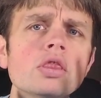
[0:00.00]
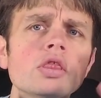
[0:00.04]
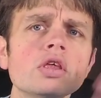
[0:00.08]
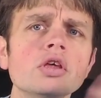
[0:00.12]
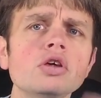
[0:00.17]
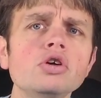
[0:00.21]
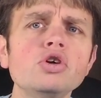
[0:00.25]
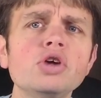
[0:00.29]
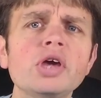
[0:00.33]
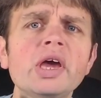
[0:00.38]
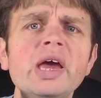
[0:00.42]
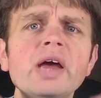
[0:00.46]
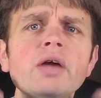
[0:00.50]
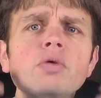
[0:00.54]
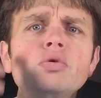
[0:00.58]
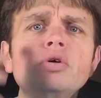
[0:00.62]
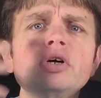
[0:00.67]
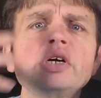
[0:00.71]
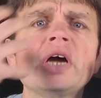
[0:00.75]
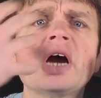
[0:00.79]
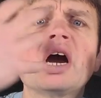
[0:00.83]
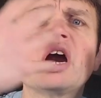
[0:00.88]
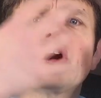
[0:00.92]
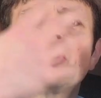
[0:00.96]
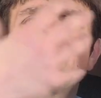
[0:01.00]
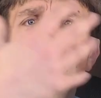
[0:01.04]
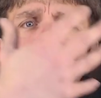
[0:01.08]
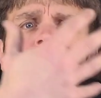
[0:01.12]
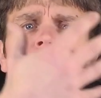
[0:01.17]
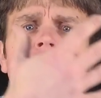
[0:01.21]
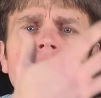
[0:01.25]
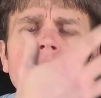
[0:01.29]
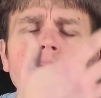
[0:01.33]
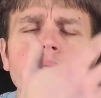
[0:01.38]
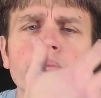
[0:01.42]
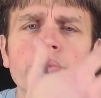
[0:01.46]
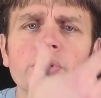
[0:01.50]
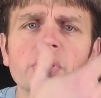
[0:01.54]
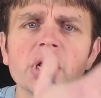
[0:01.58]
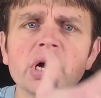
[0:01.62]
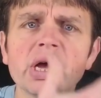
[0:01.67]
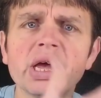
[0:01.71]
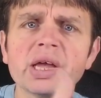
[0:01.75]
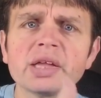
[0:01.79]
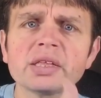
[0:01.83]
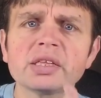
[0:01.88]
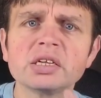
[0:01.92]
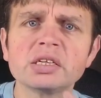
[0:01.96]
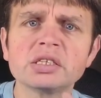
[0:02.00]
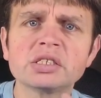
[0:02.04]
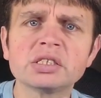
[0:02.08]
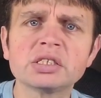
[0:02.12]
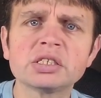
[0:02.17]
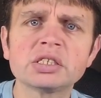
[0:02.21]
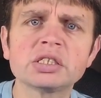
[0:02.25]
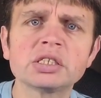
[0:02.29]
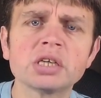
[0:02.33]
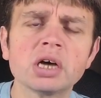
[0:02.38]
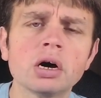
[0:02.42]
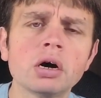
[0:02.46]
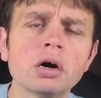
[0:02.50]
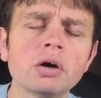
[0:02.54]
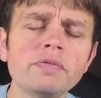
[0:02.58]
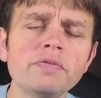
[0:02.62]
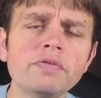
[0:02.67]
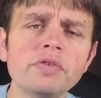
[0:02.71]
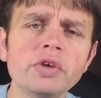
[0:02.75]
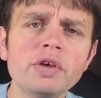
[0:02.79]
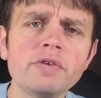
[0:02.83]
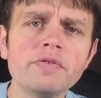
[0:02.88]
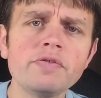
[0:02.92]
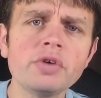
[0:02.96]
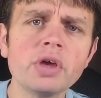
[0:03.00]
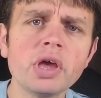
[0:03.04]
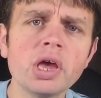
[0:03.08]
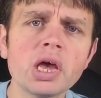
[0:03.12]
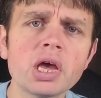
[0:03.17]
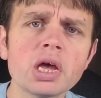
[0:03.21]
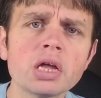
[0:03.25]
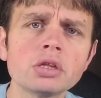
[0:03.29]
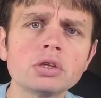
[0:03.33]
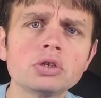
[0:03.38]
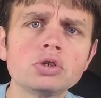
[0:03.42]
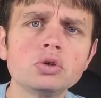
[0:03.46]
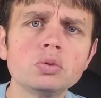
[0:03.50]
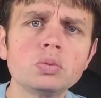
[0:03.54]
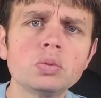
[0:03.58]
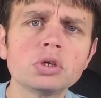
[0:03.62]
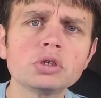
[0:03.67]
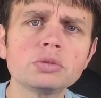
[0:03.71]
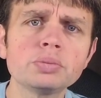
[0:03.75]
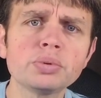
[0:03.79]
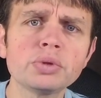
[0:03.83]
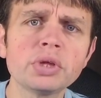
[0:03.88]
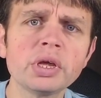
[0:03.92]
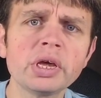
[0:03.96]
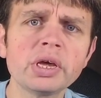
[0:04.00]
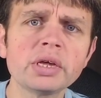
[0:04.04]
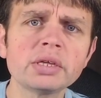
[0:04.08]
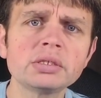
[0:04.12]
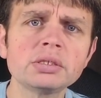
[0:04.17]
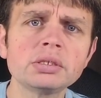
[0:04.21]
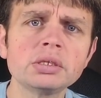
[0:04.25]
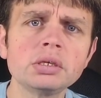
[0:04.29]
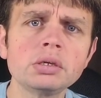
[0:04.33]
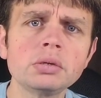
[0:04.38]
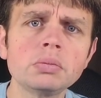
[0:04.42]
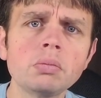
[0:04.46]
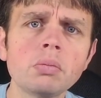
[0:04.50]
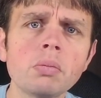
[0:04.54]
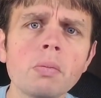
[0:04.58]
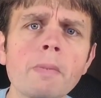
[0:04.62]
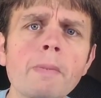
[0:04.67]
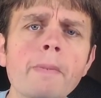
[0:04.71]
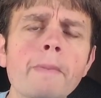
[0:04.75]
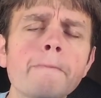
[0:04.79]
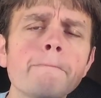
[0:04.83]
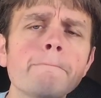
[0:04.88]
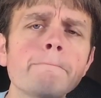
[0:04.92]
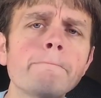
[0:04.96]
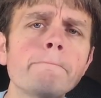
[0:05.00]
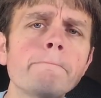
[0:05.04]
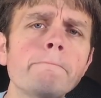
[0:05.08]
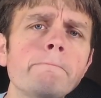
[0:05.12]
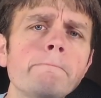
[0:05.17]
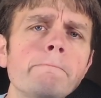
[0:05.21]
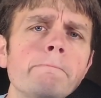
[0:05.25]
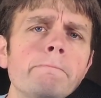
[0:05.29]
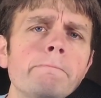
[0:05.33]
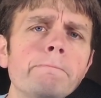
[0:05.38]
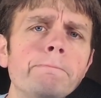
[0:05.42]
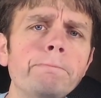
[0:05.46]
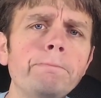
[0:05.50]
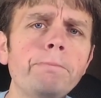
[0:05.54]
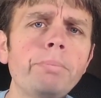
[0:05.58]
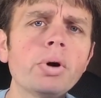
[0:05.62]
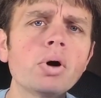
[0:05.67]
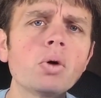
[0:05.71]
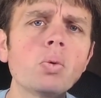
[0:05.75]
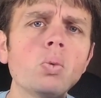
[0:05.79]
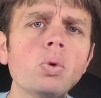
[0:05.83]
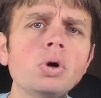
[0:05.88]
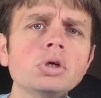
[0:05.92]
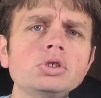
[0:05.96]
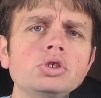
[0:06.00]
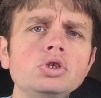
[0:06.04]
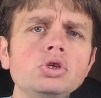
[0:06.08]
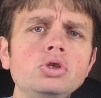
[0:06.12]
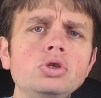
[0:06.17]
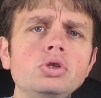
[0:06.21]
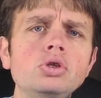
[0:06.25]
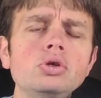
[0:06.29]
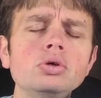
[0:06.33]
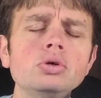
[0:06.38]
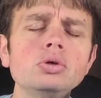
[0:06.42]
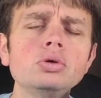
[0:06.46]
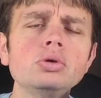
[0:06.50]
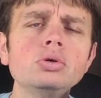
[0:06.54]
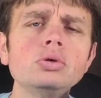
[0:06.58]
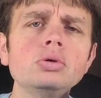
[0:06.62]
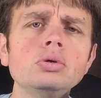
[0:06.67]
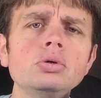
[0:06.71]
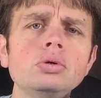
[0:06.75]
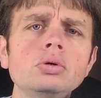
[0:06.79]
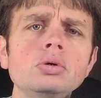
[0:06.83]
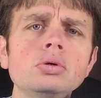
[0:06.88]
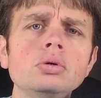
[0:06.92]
you can't really harm the plant itself if you add too much potassium. But what you do